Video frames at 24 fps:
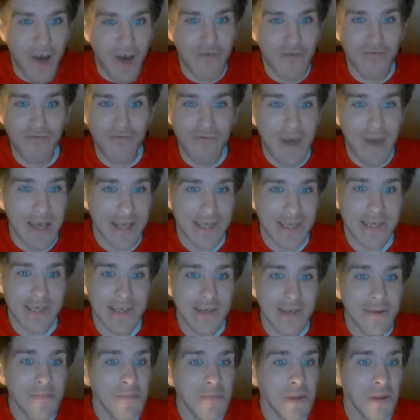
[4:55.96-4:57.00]

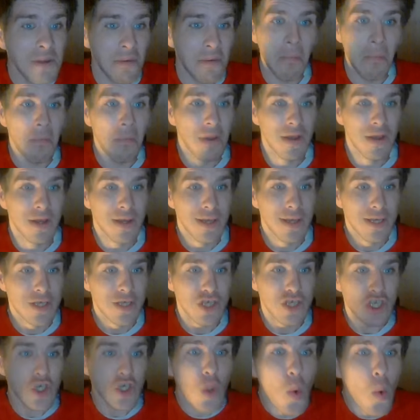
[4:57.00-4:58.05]
Wrexham
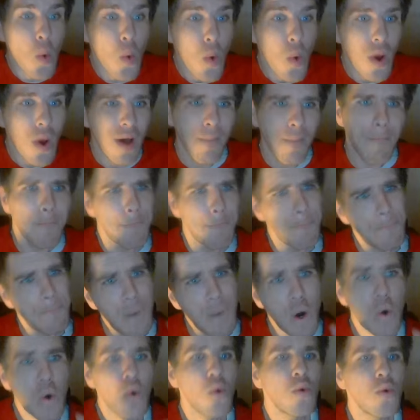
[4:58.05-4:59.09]
score.
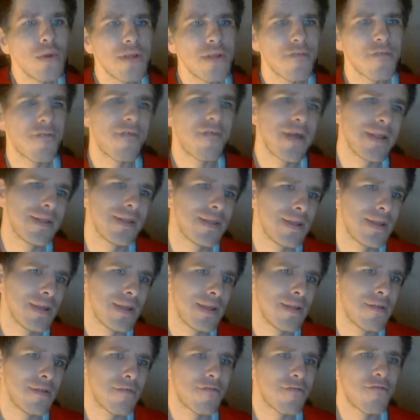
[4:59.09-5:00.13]
poor
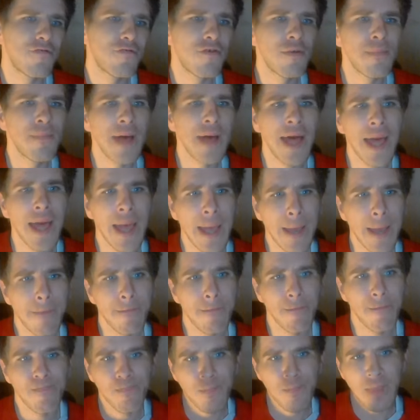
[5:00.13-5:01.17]
defending
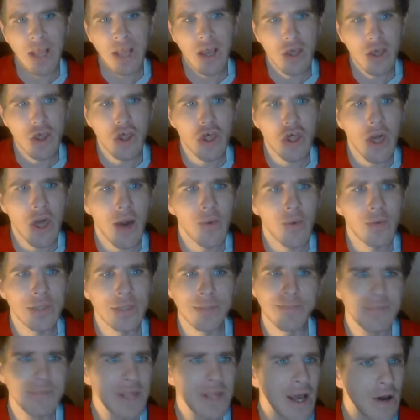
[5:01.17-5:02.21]
from
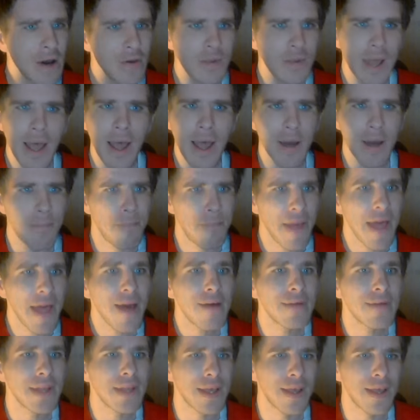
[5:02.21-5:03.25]
Cheltenham, no doubt
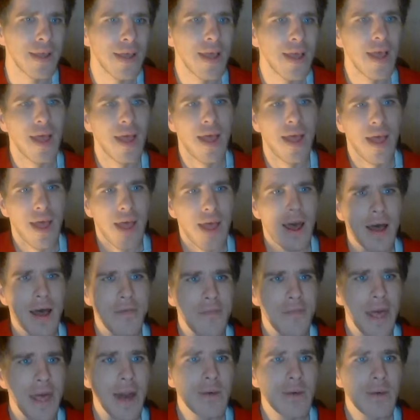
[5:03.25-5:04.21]
about it. And